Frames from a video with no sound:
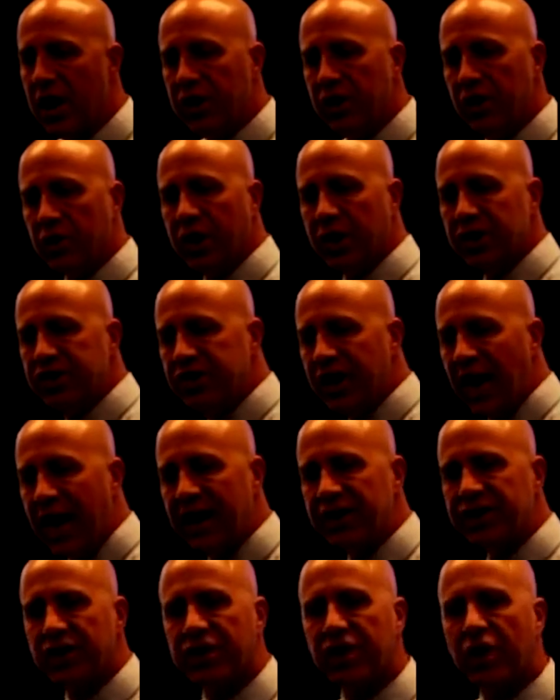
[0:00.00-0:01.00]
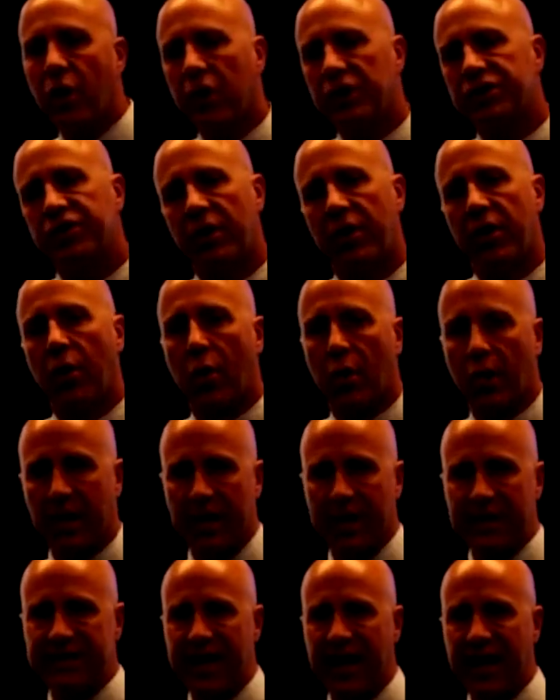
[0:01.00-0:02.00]
you can change a culture in an
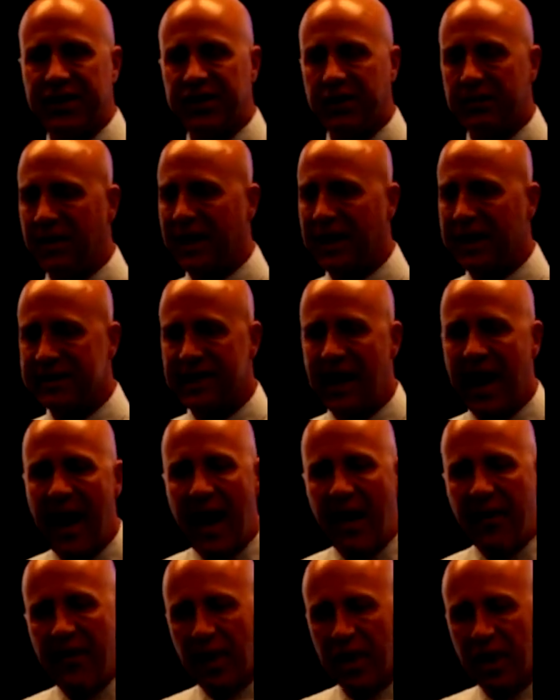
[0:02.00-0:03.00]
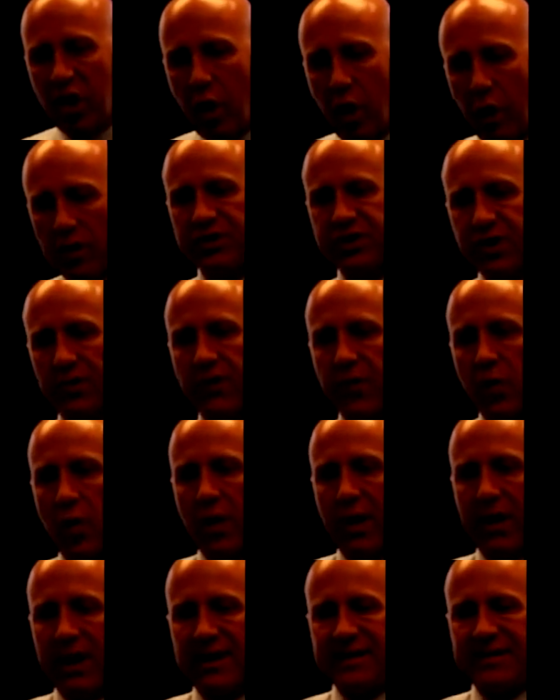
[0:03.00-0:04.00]
organization, because the culture of an
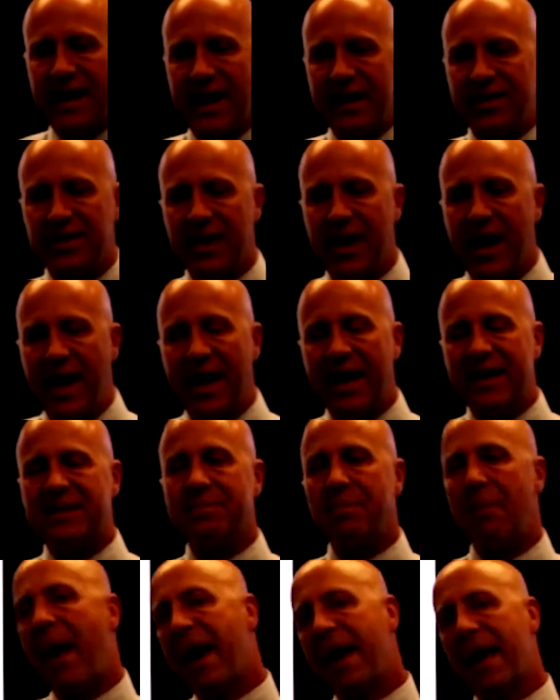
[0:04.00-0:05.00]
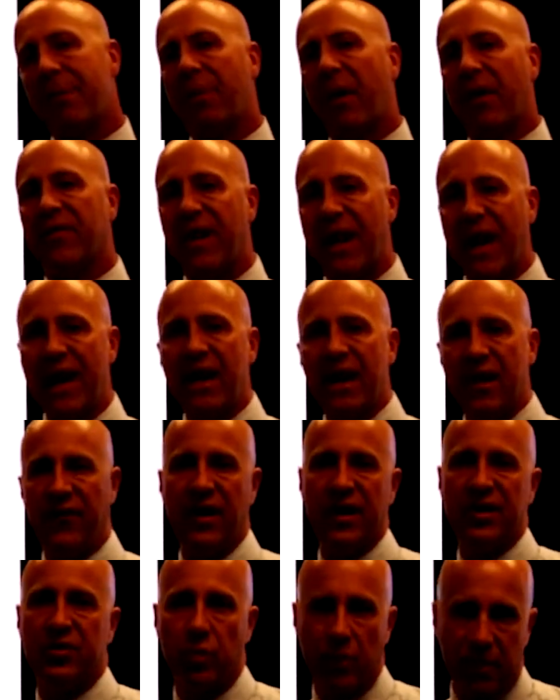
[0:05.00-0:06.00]
organization is made up of the
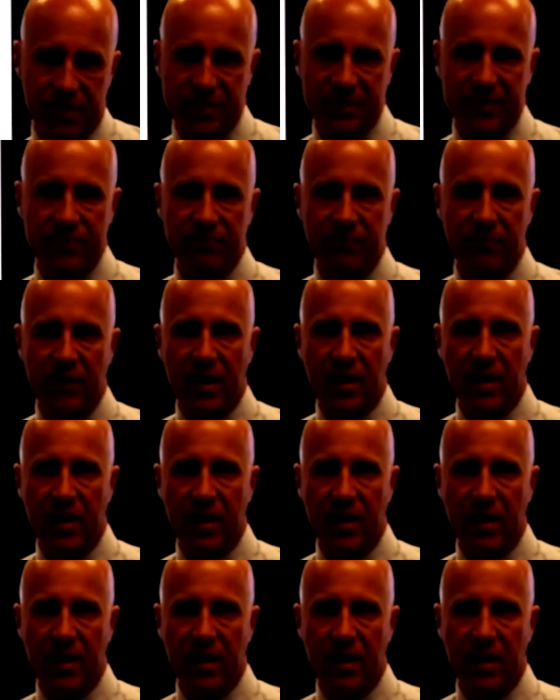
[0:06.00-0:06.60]
individuals.